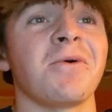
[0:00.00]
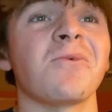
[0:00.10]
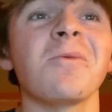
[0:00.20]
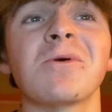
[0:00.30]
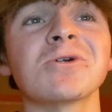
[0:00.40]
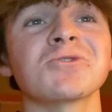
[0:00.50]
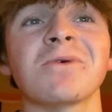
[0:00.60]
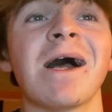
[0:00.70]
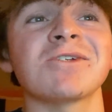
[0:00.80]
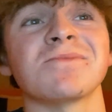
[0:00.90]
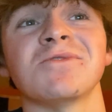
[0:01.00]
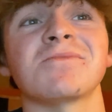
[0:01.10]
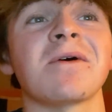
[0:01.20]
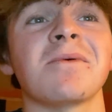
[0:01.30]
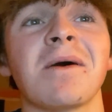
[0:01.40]
What personal attributes,
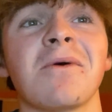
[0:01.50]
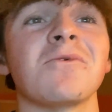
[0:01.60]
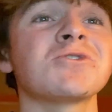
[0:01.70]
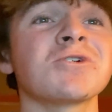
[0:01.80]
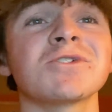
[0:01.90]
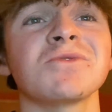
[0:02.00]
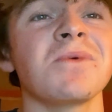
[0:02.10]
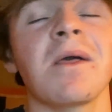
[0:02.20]
blah, blah, blah. What strengths and